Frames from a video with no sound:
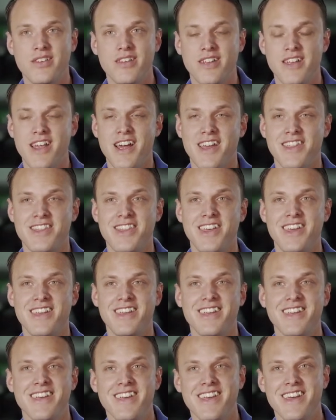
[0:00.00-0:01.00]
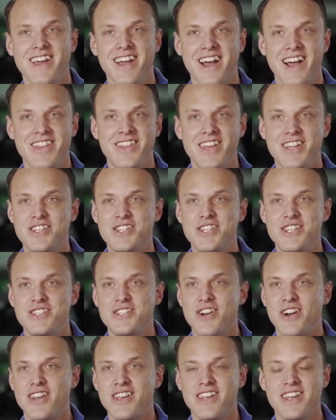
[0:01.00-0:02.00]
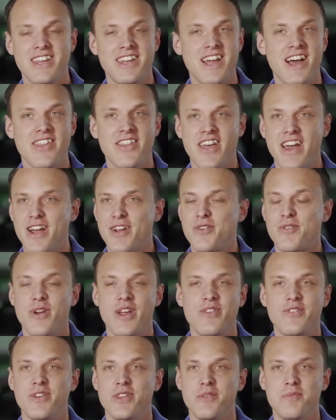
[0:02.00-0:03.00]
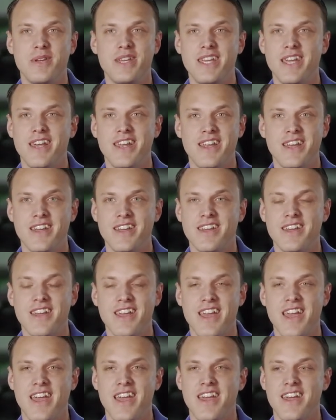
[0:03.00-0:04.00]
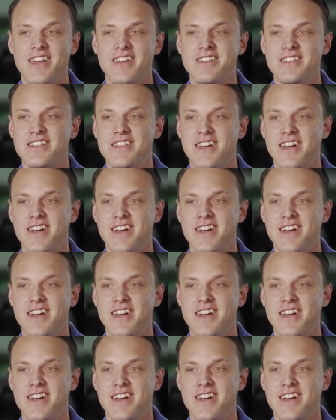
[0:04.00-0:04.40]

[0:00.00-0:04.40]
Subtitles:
I think she started in on that right from the beginning, and